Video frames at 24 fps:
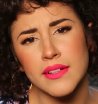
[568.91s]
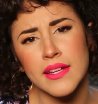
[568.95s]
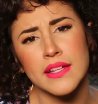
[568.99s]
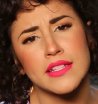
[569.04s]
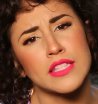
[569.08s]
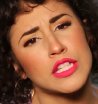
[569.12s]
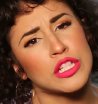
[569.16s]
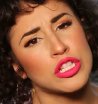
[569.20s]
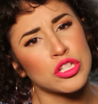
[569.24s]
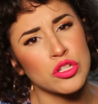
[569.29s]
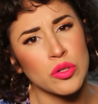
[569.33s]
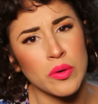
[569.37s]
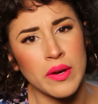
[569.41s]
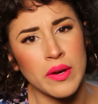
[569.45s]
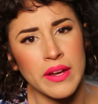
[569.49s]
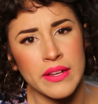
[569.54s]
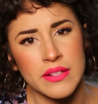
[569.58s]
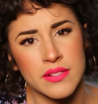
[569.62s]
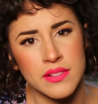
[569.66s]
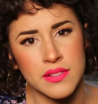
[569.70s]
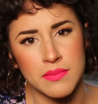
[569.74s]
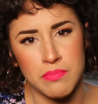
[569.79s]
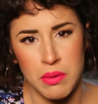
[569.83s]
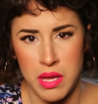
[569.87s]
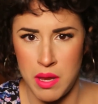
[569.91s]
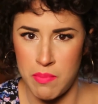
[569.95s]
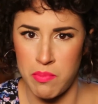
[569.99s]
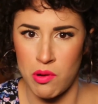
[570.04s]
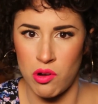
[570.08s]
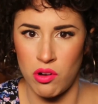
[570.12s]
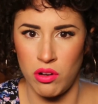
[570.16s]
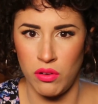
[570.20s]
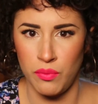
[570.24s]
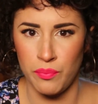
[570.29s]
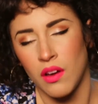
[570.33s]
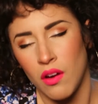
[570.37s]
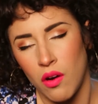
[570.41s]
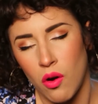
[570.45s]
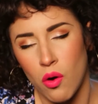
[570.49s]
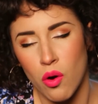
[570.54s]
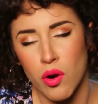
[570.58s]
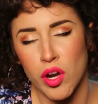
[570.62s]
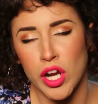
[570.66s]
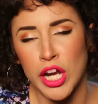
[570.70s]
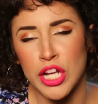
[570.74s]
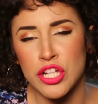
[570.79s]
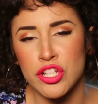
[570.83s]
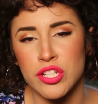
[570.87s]
It's a choice, people.
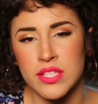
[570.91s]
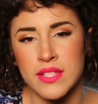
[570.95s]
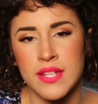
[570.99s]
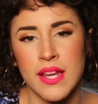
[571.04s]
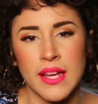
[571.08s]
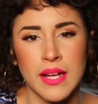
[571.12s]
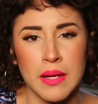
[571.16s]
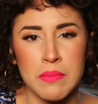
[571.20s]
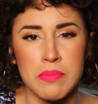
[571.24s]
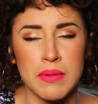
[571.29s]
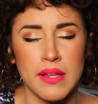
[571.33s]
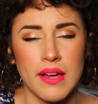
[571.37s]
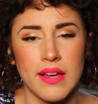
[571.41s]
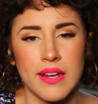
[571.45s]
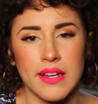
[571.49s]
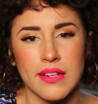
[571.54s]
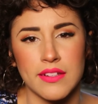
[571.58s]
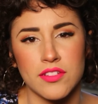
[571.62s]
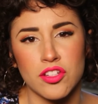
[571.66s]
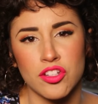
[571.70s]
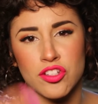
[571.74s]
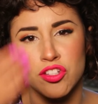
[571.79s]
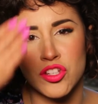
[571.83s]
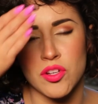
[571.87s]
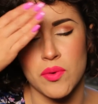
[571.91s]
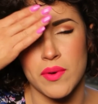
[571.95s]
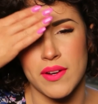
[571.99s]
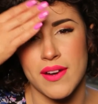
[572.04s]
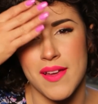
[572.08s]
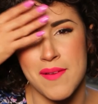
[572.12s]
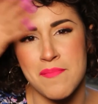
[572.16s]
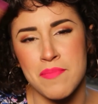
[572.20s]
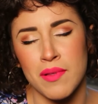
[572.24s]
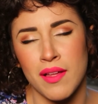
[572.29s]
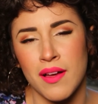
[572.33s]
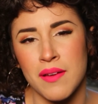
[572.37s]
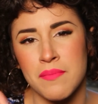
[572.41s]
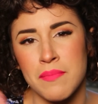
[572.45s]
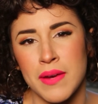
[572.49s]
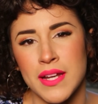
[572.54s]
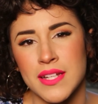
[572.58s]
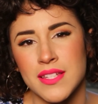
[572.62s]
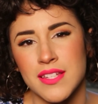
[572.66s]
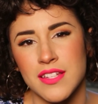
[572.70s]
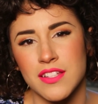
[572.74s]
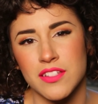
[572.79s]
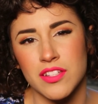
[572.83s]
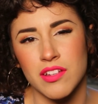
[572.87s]
Or I just take a blotting tissue and I blot my
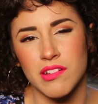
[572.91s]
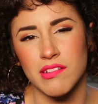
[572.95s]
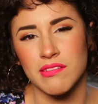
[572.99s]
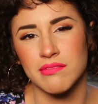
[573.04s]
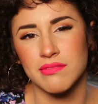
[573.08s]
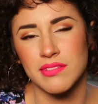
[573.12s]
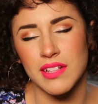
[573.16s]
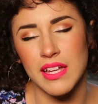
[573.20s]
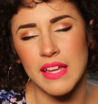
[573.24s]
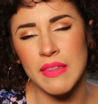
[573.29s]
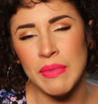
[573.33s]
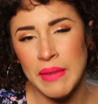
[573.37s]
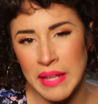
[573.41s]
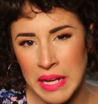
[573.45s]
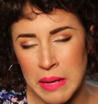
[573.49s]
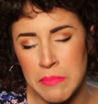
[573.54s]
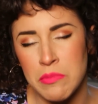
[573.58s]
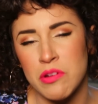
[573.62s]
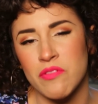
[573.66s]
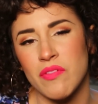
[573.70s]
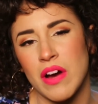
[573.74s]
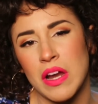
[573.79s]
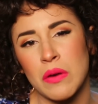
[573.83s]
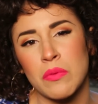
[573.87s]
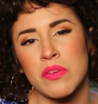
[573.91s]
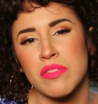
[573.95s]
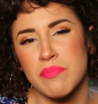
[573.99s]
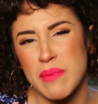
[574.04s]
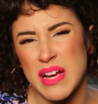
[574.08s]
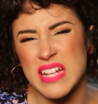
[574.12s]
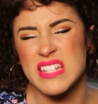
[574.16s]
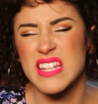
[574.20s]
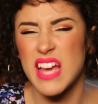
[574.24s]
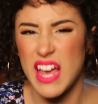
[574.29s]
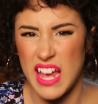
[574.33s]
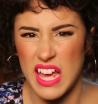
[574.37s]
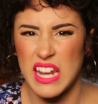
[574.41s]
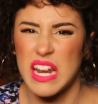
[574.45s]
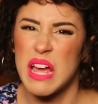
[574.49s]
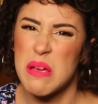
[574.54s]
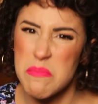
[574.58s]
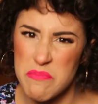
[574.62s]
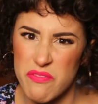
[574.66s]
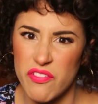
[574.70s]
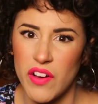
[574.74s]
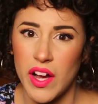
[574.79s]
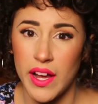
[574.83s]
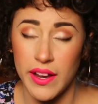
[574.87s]
T-zone, and then I move on with my day and
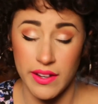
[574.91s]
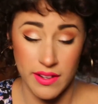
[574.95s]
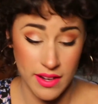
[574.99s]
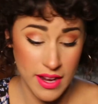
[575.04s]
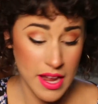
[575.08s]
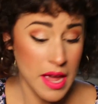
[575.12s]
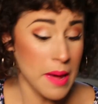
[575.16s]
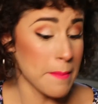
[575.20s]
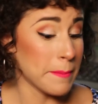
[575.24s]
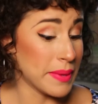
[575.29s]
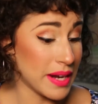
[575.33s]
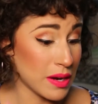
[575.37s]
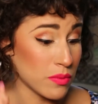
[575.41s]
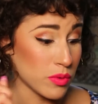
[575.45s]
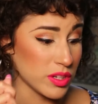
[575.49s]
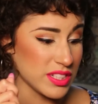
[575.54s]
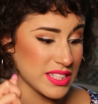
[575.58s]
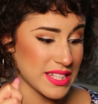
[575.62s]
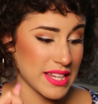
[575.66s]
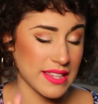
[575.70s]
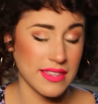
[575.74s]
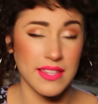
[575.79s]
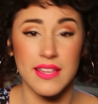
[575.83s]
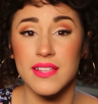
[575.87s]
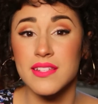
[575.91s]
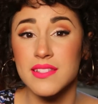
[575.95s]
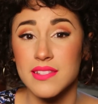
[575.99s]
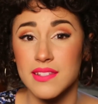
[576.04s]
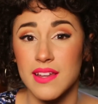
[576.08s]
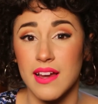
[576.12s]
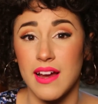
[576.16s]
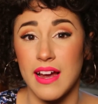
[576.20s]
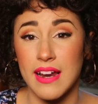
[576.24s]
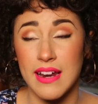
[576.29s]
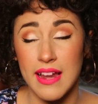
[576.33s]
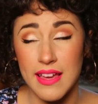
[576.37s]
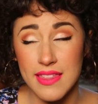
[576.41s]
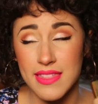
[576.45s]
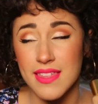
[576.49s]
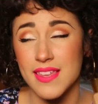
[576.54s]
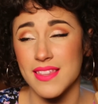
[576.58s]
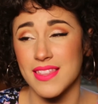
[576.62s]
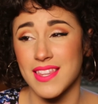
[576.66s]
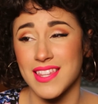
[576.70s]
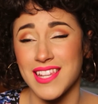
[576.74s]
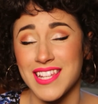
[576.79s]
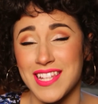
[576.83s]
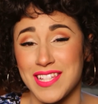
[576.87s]
I'm fine. But I will say this, and I
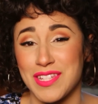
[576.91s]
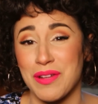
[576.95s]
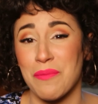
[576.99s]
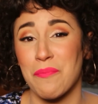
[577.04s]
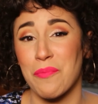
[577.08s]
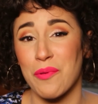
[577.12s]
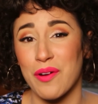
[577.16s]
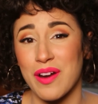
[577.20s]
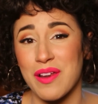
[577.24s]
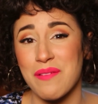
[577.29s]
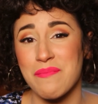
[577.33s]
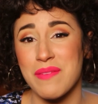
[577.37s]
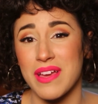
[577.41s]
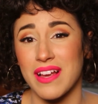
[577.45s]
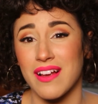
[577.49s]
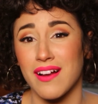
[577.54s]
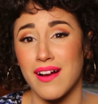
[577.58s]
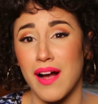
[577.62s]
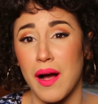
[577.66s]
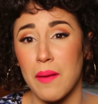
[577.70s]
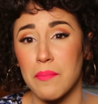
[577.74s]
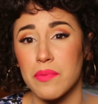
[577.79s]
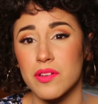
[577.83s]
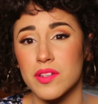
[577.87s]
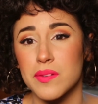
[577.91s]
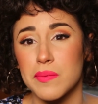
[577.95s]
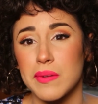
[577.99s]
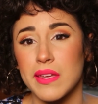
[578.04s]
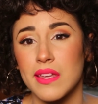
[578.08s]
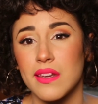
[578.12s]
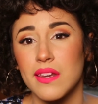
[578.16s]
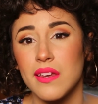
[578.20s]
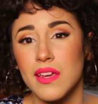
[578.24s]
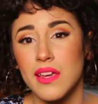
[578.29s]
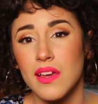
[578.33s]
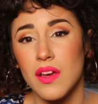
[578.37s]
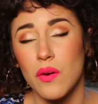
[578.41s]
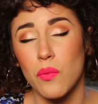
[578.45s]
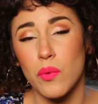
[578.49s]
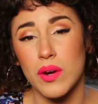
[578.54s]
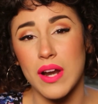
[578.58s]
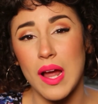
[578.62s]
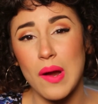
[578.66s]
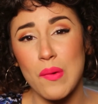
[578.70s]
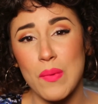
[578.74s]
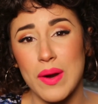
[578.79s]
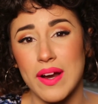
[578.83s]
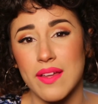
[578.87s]
think that this is a pretty big accomplishment.
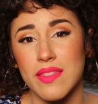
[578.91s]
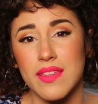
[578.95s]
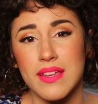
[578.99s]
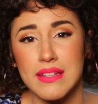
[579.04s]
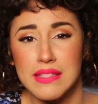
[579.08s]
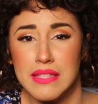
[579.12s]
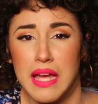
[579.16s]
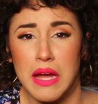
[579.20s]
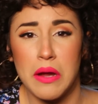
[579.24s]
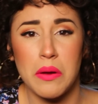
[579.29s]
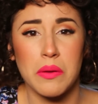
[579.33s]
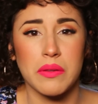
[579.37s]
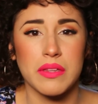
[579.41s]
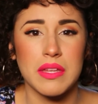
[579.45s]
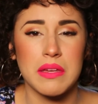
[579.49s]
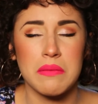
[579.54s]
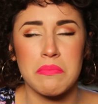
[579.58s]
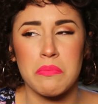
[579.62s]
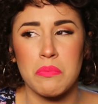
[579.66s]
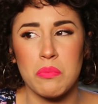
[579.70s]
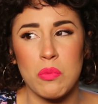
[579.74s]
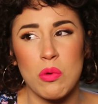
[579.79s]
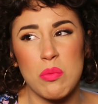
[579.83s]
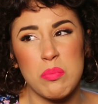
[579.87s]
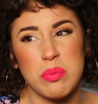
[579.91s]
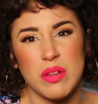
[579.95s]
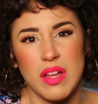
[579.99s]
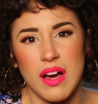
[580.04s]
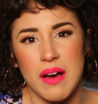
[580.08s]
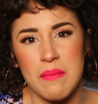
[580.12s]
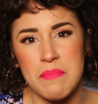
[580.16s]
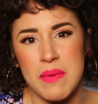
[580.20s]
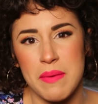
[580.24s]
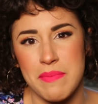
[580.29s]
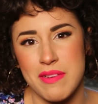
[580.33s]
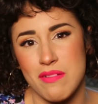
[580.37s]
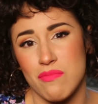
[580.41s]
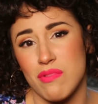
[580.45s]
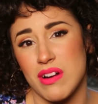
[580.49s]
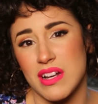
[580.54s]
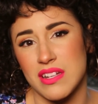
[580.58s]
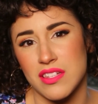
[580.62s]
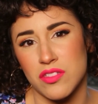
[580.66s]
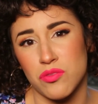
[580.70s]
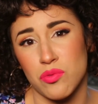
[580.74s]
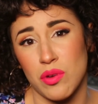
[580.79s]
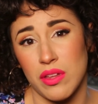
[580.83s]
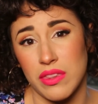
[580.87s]
When I wear this, I only will blot maybe
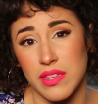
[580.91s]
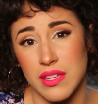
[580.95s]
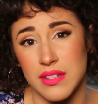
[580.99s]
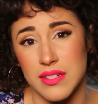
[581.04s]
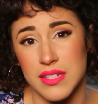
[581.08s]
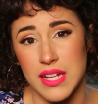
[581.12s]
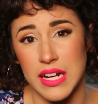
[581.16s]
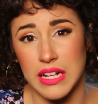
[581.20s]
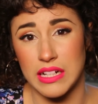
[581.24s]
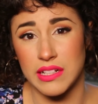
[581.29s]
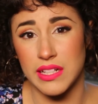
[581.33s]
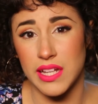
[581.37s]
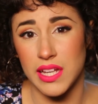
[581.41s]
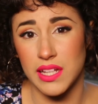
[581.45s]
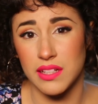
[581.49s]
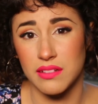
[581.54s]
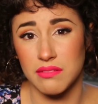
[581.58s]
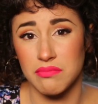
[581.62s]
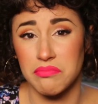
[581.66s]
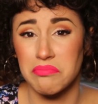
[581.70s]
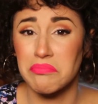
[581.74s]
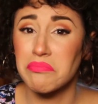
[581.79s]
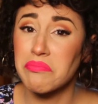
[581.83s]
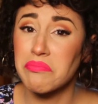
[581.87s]
once throughout the entire day.